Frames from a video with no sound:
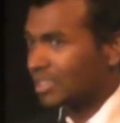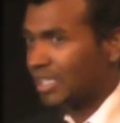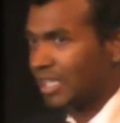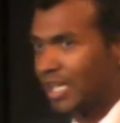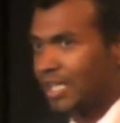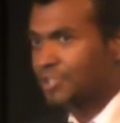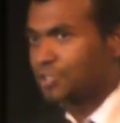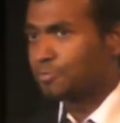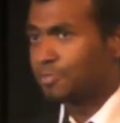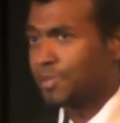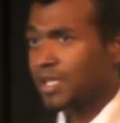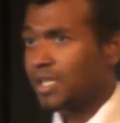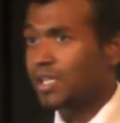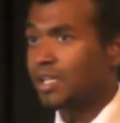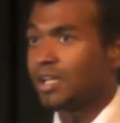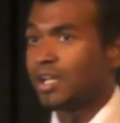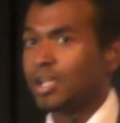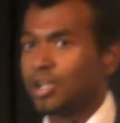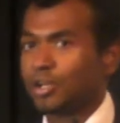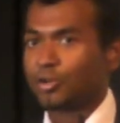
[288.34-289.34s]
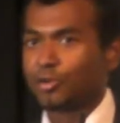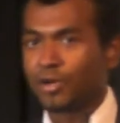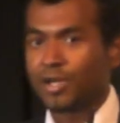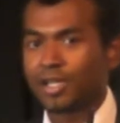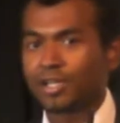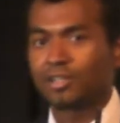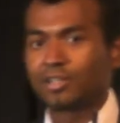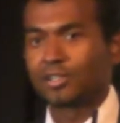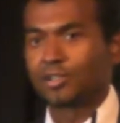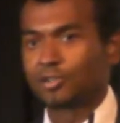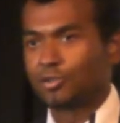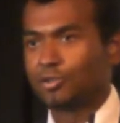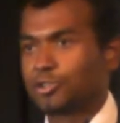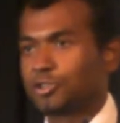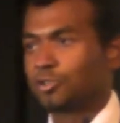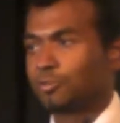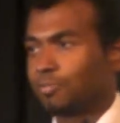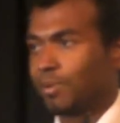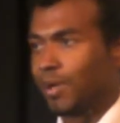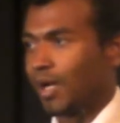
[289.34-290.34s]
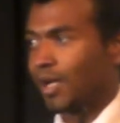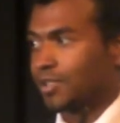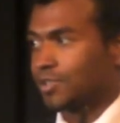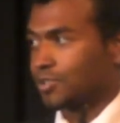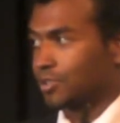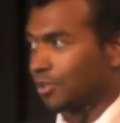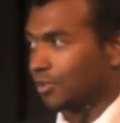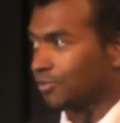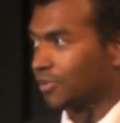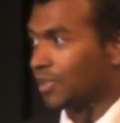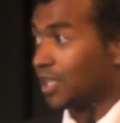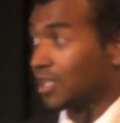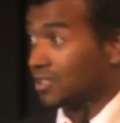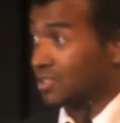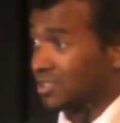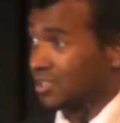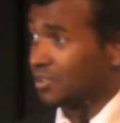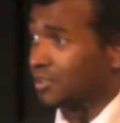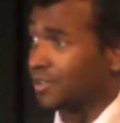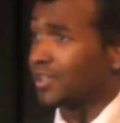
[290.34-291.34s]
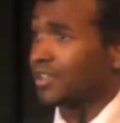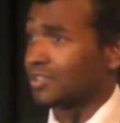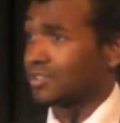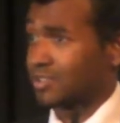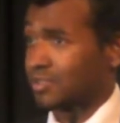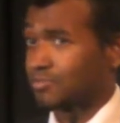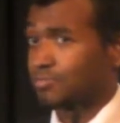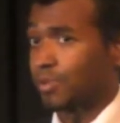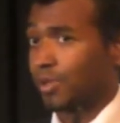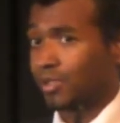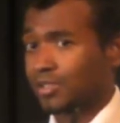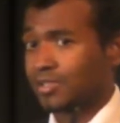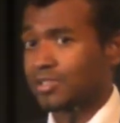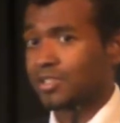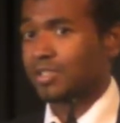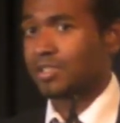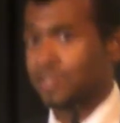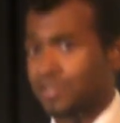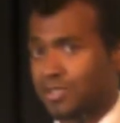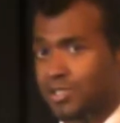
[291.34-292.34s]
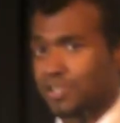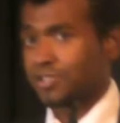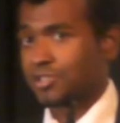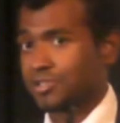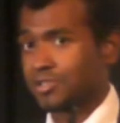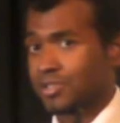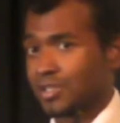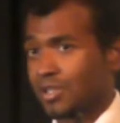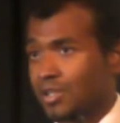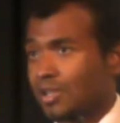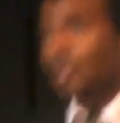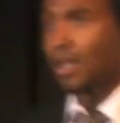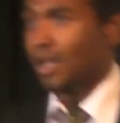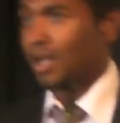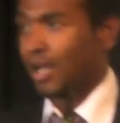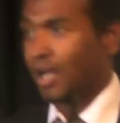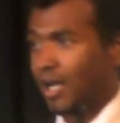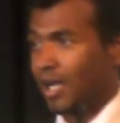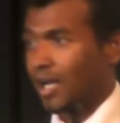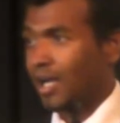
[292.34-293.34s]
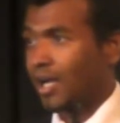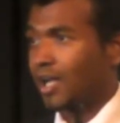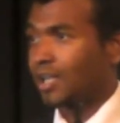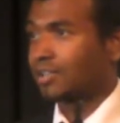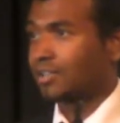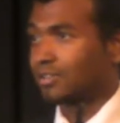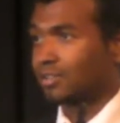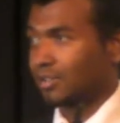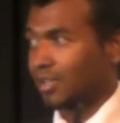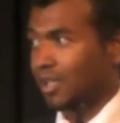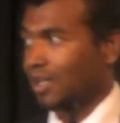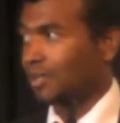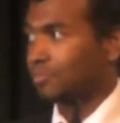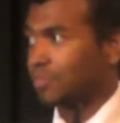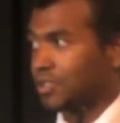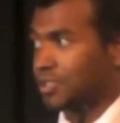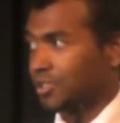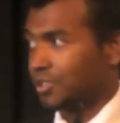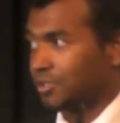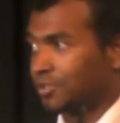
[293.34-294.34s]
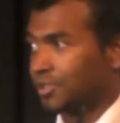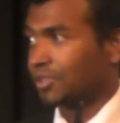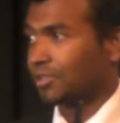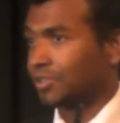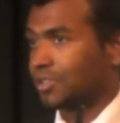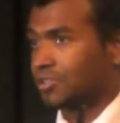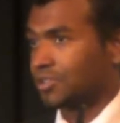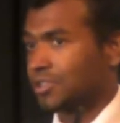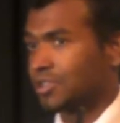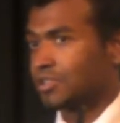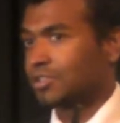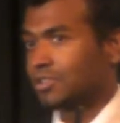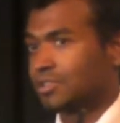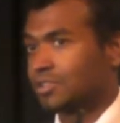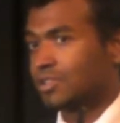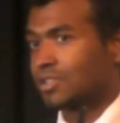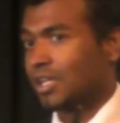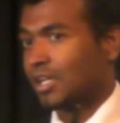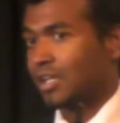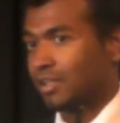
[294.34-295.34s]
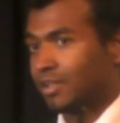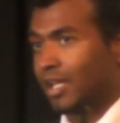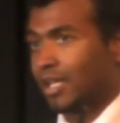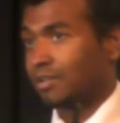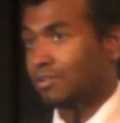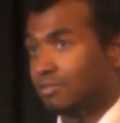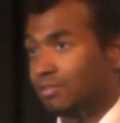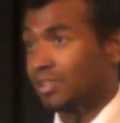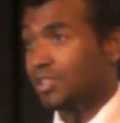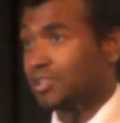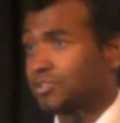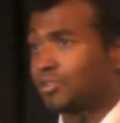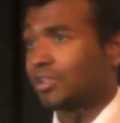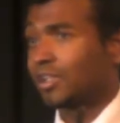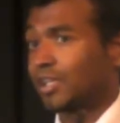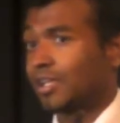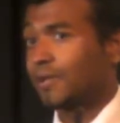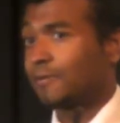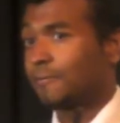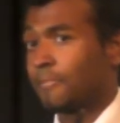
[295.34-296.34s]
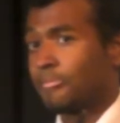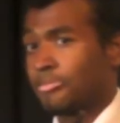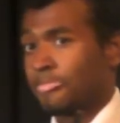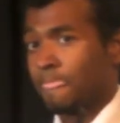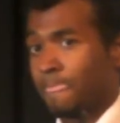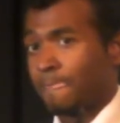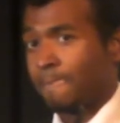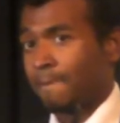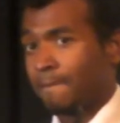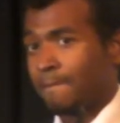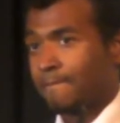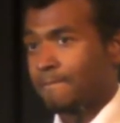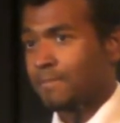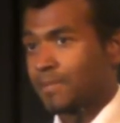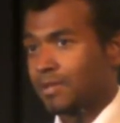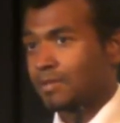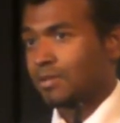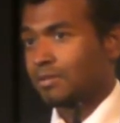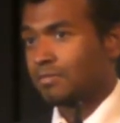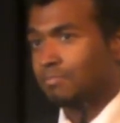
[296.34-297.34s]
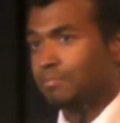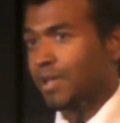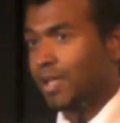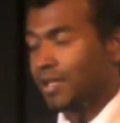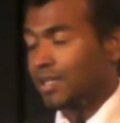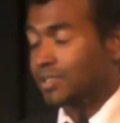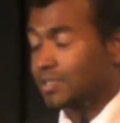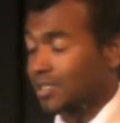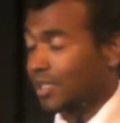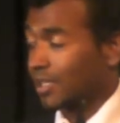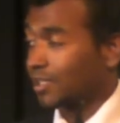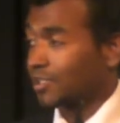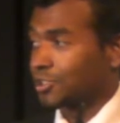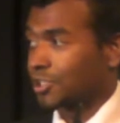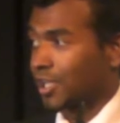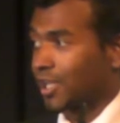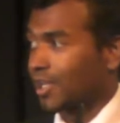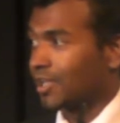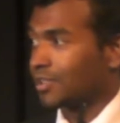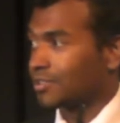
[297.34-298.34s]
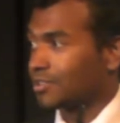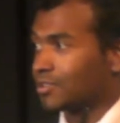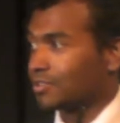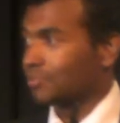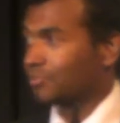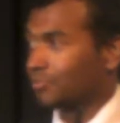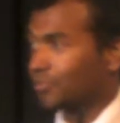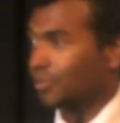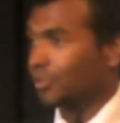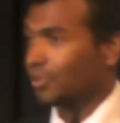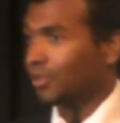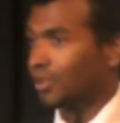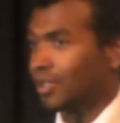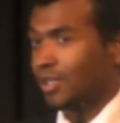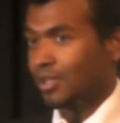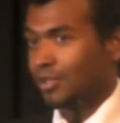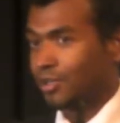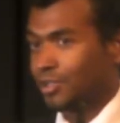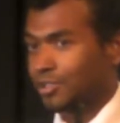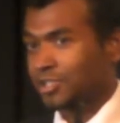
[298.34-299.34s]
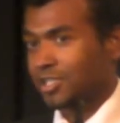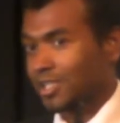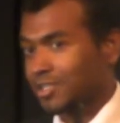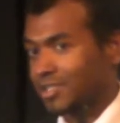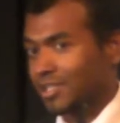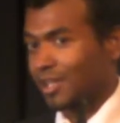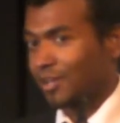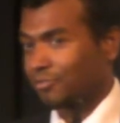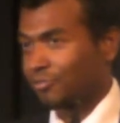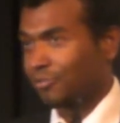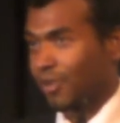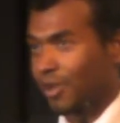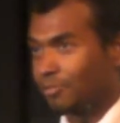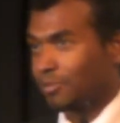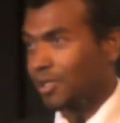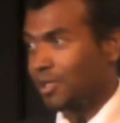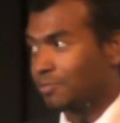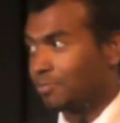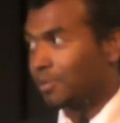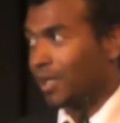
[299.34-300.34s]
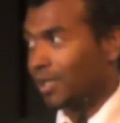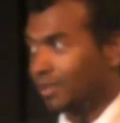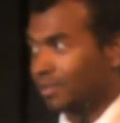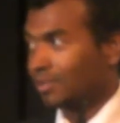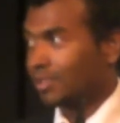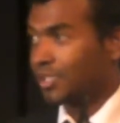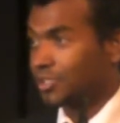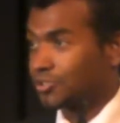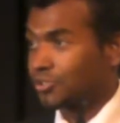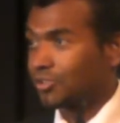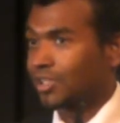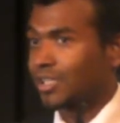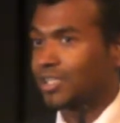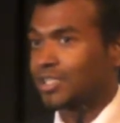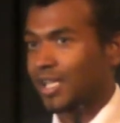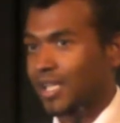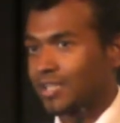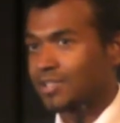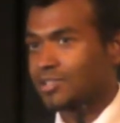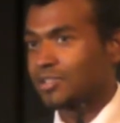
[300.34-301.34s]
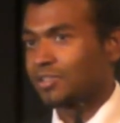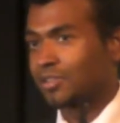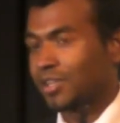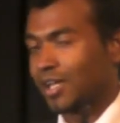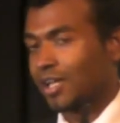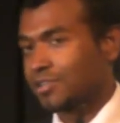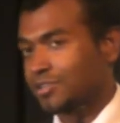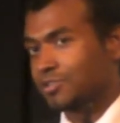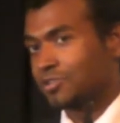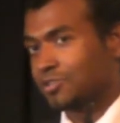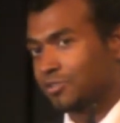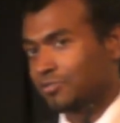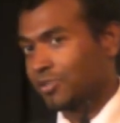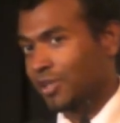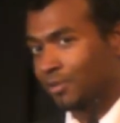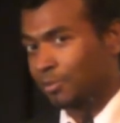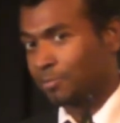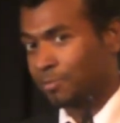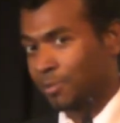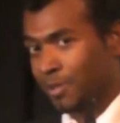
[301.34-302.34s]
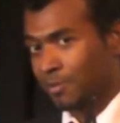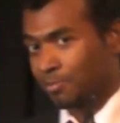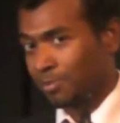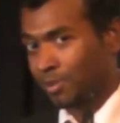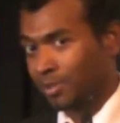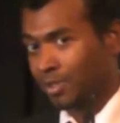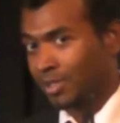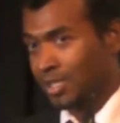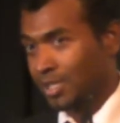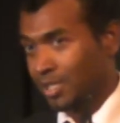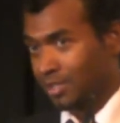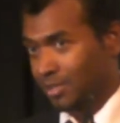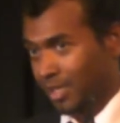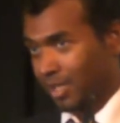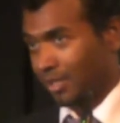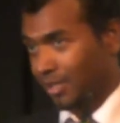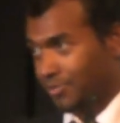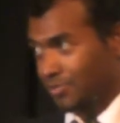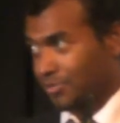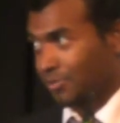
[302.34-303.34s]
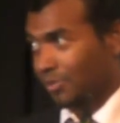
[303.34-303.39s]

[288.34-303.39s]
and to be critical and crucial parts of serious policy decisions and hard-line material decisions that literally meant a second chance for not just our family, but literally tens and thousands of Tamil people that left